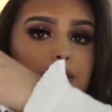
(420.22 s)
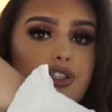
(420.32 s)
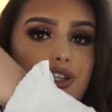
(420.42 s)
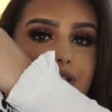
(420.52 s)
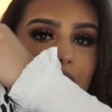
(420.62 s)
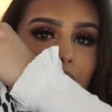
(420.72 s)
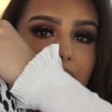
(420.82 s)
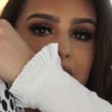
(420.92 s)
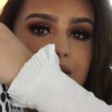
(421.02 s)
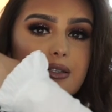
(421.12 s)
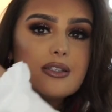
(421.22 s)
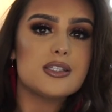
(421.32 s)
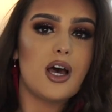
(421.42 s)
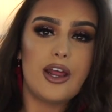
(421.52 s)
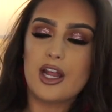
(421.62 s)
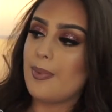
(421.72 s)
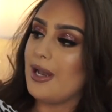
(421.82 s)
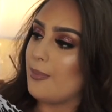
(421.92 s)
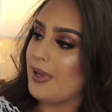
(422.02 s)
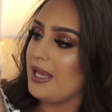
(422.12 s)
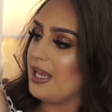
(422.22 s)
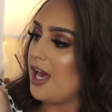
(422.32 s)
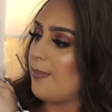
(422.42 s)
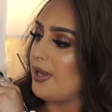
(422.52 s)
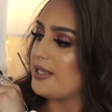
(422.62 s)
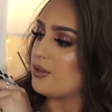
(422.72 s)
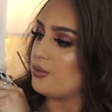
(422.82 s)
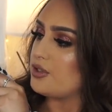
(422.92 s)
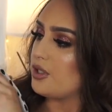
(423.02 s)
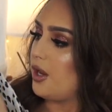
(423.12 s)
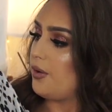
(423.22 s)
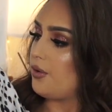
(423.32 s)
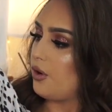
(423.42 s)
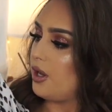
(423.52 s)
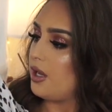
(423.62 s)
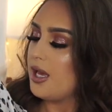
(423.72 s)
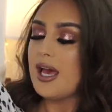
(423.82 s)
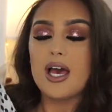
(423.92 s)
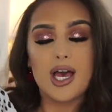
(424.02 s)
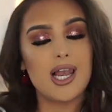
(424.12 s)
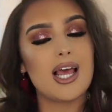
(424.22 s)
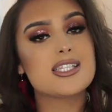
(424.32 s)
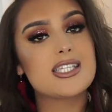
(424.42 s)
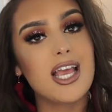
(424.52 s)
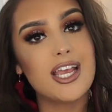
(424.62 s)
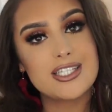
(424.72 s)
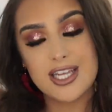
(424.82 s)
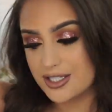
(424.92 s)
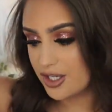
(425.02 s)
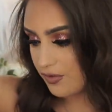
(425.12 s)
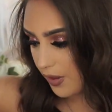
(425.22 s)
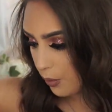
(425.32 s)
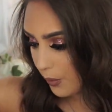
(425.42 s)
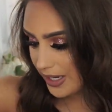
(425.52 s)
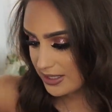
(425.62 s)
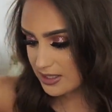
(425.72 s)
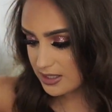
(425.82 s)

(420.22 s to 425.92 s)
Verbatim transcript: is just like tied up a little bit here but it's also got elasticated around the waist